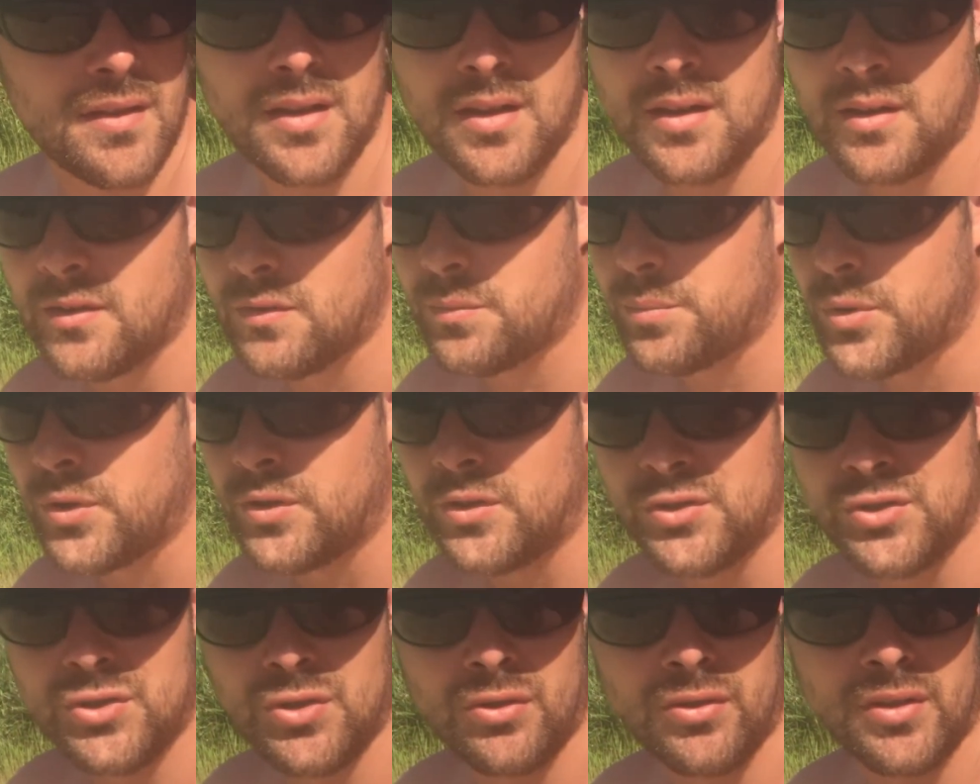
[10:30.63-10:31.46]
and I've put
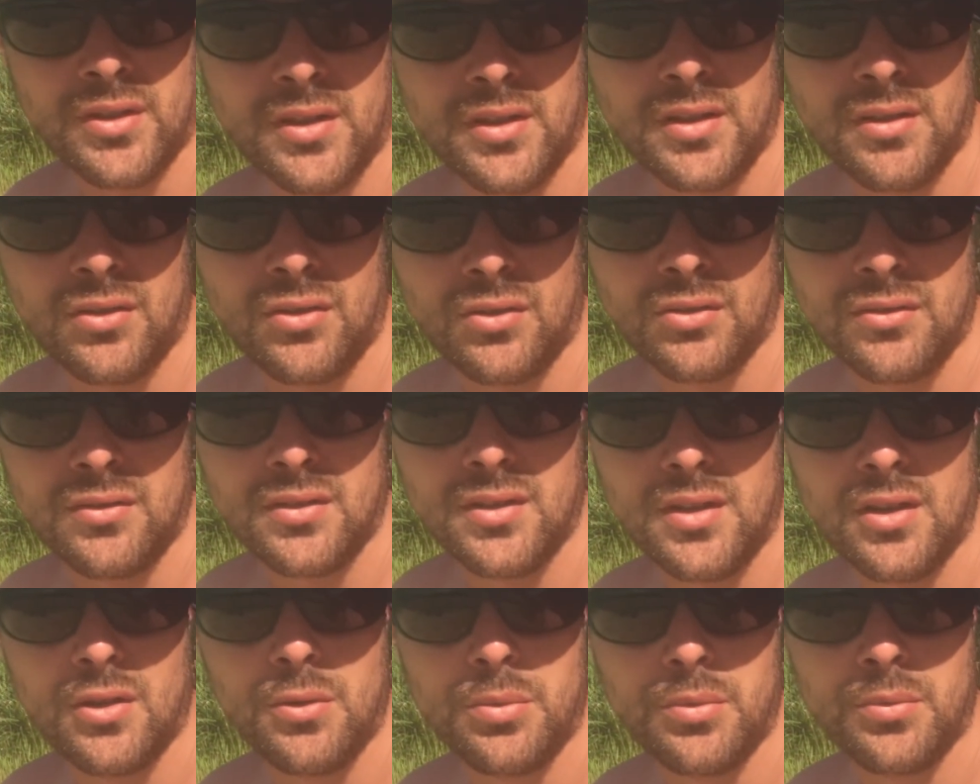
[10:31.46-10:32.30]
the choddy on
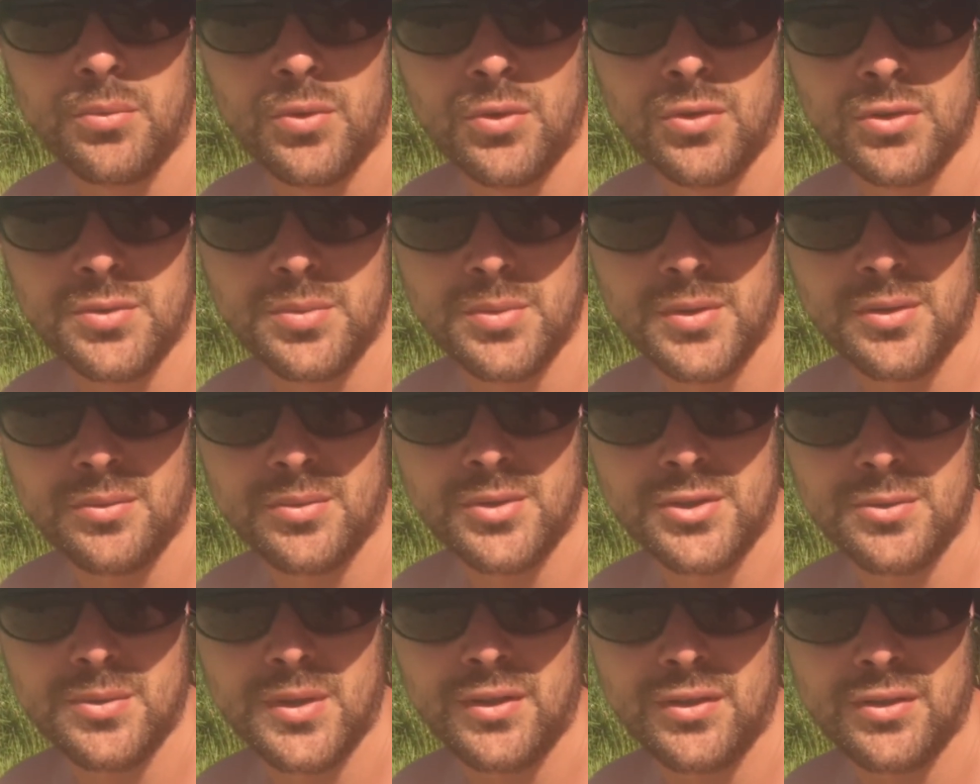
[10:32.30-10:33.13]
the open water spot
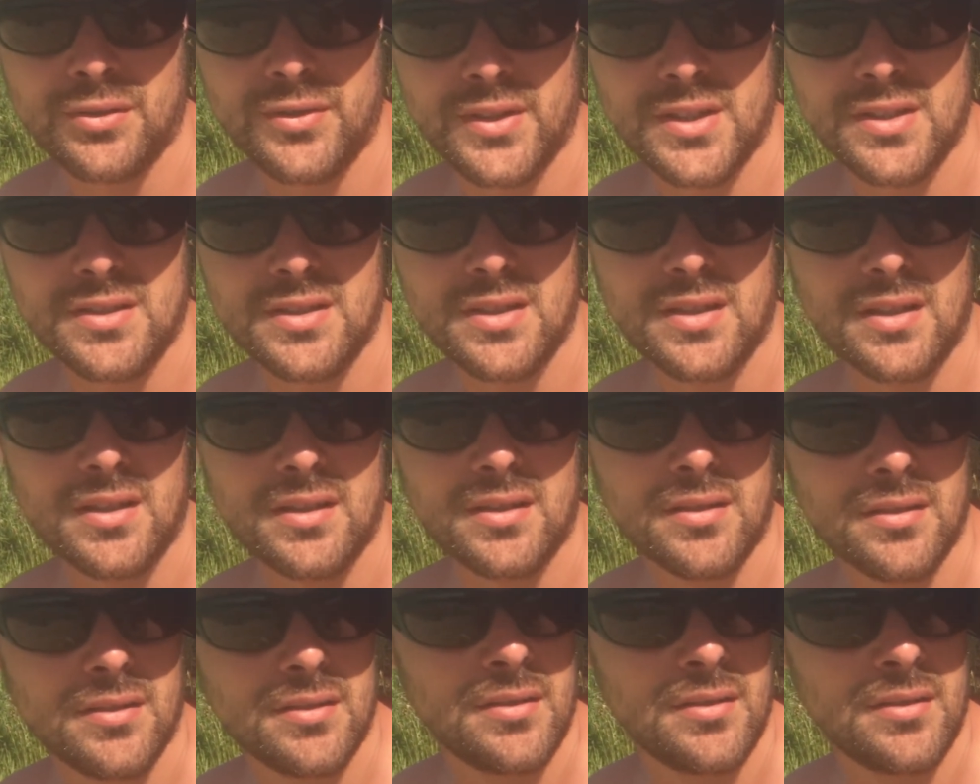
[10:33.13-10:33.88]
which went off yesterday.